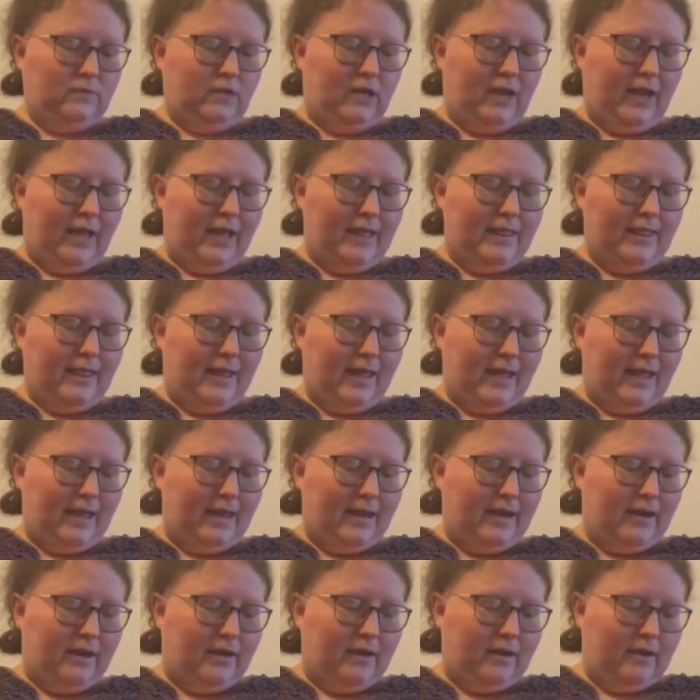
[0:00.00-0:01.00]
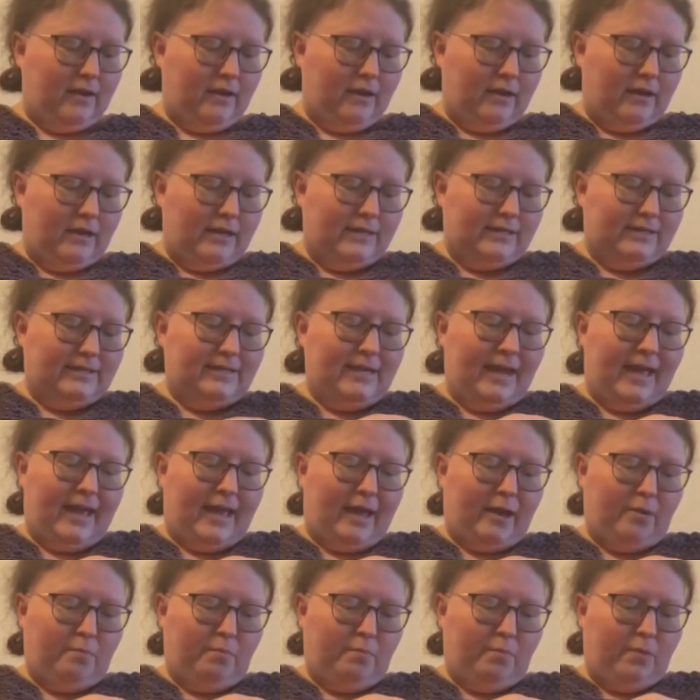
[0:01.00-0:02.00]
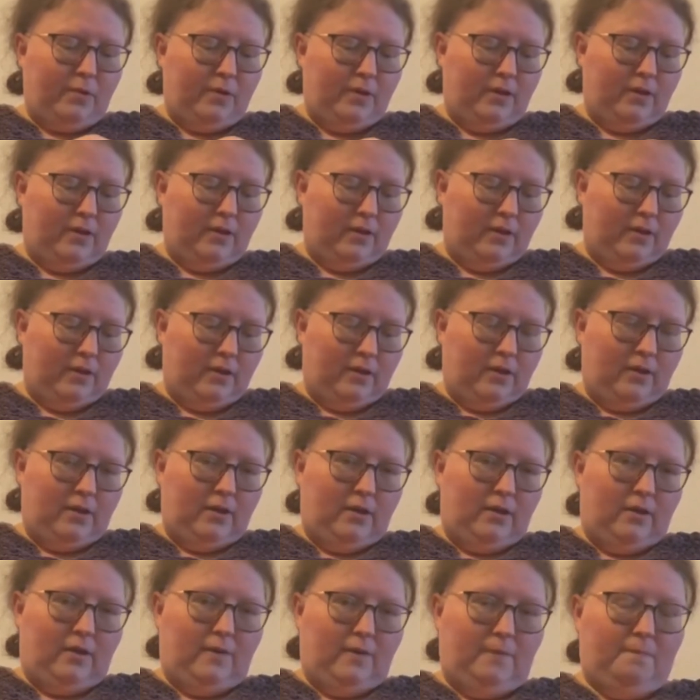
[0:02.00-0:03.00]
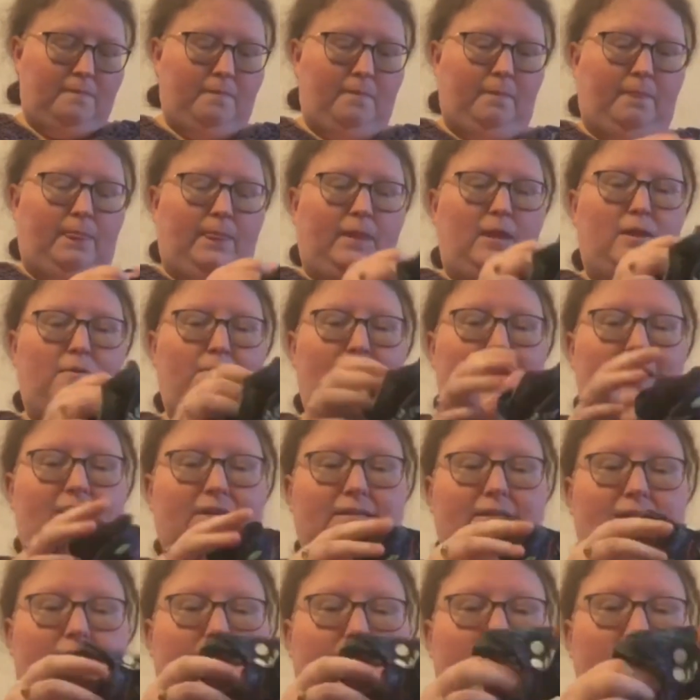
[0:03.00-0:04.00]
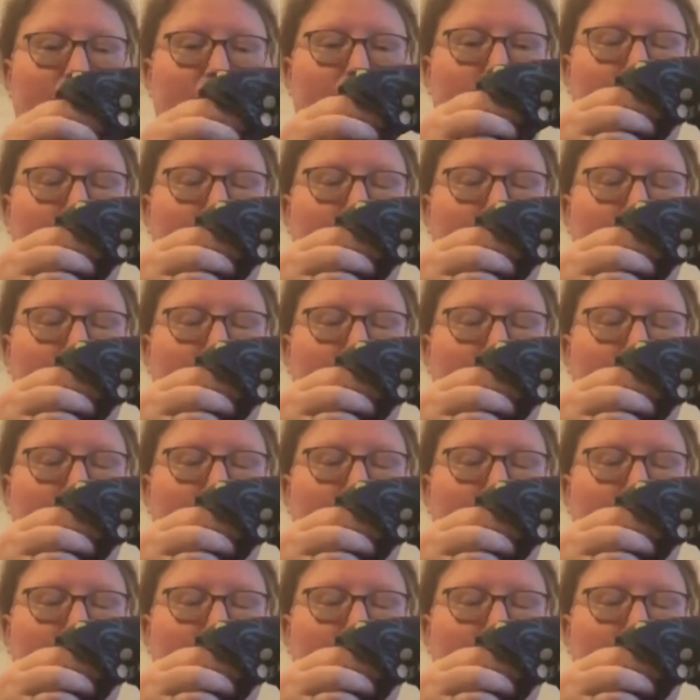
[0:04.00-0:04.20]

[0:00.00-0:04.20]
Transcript: and then snap. It makes a little